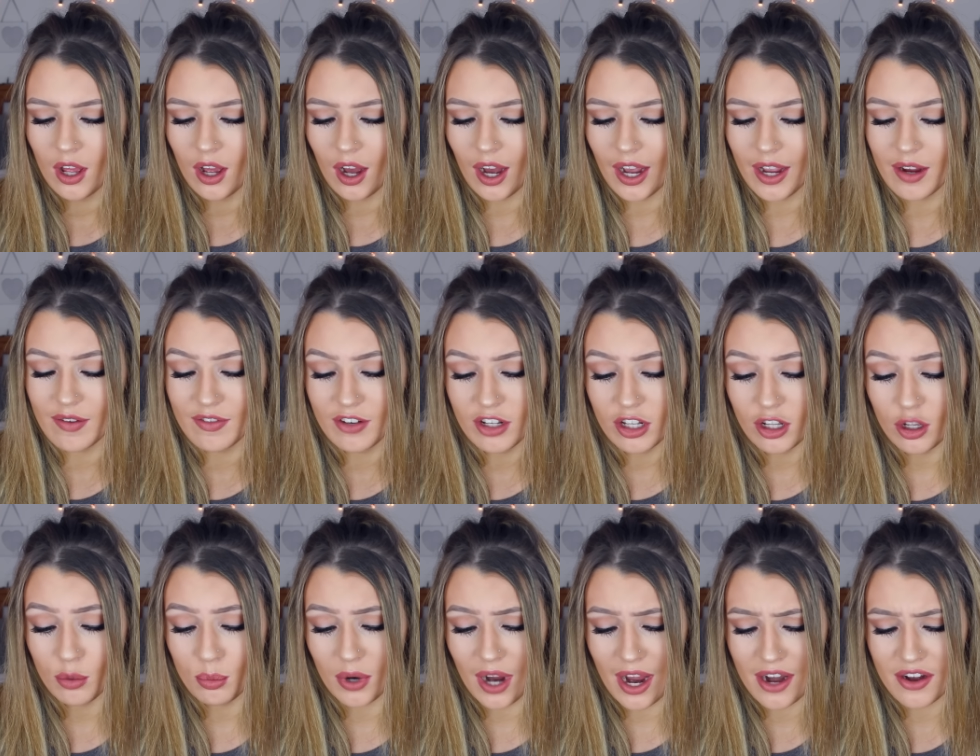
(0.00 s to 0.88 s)
I have
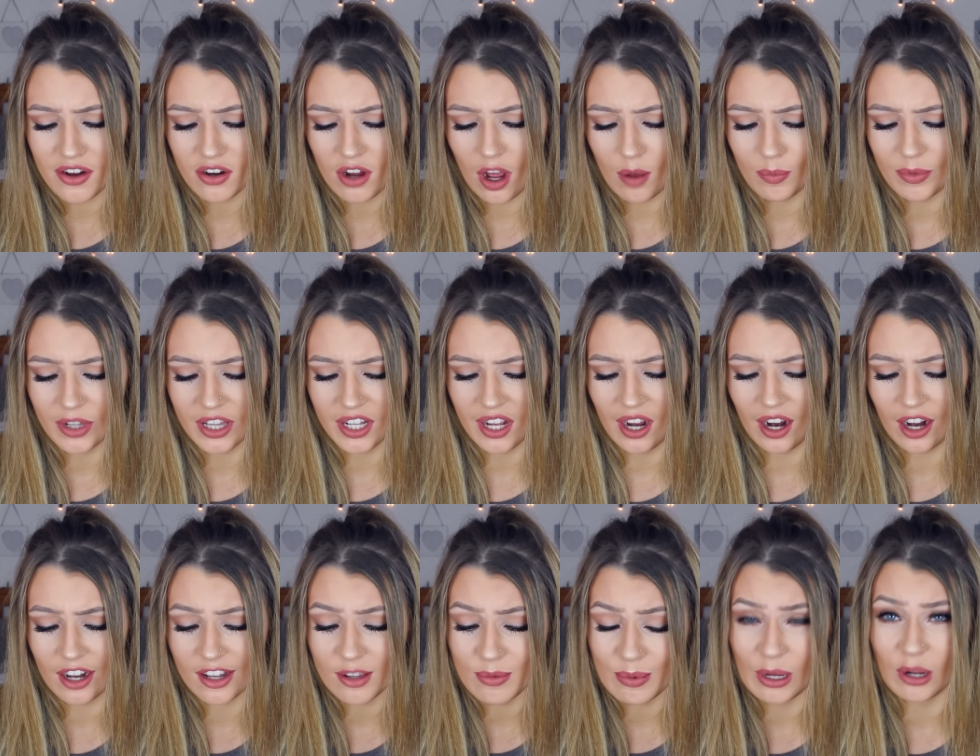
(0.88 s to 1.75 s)
two Brian Thomas
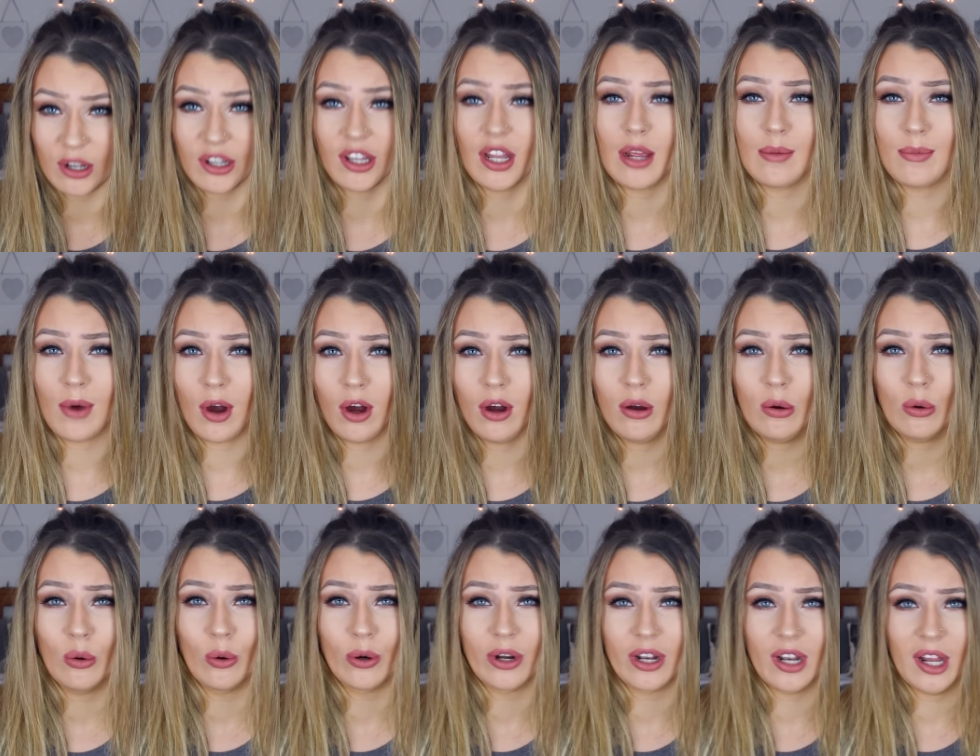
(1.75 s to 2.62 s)
cards because I'm
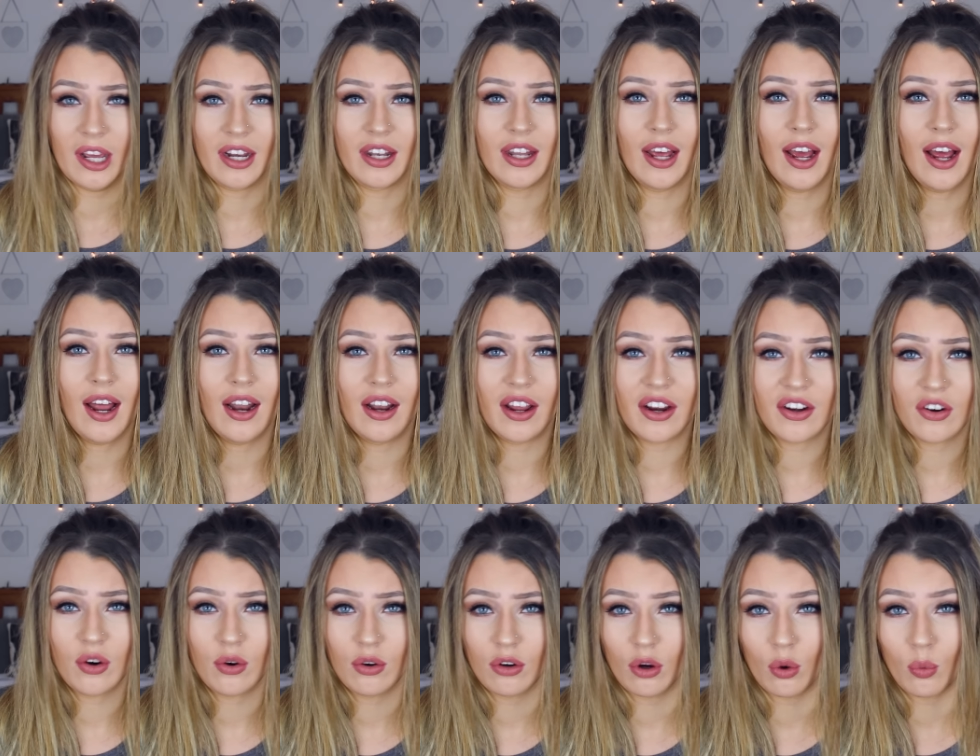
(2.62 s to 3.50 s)
awkward like that and I
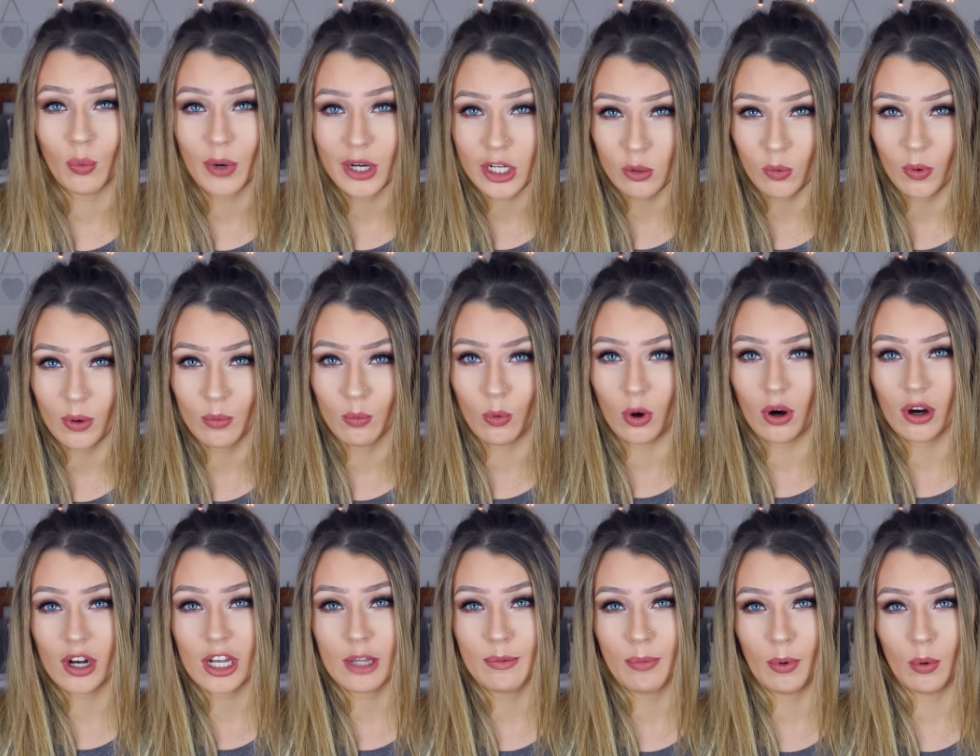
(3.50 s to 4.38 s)
don't know which one
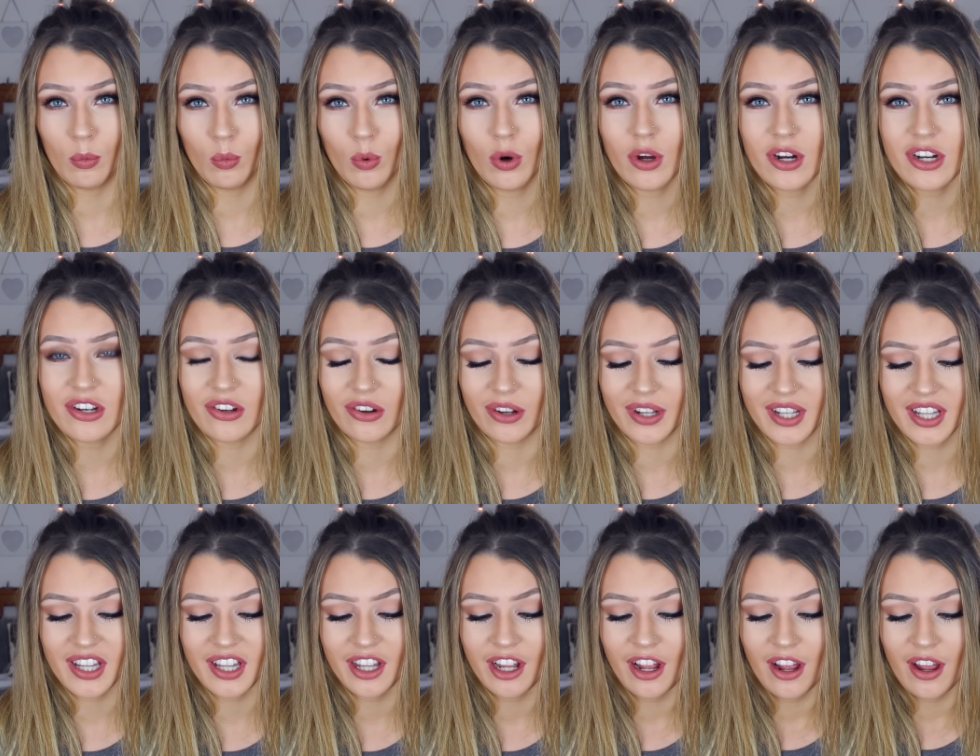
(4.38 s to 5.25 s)
works, but one
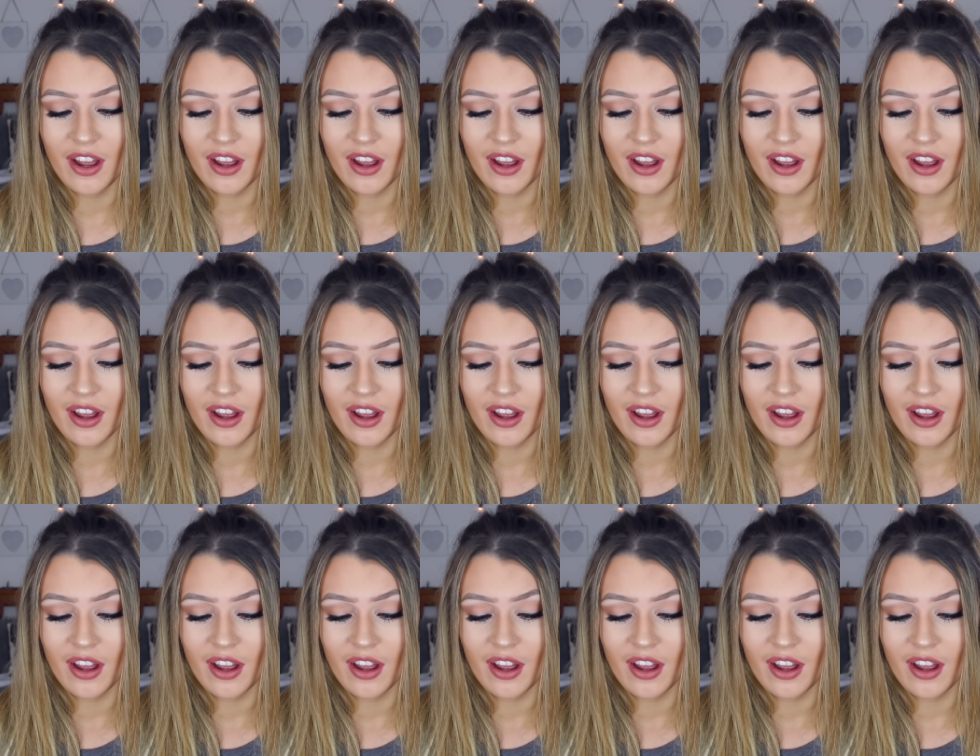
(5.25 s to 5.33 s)
does.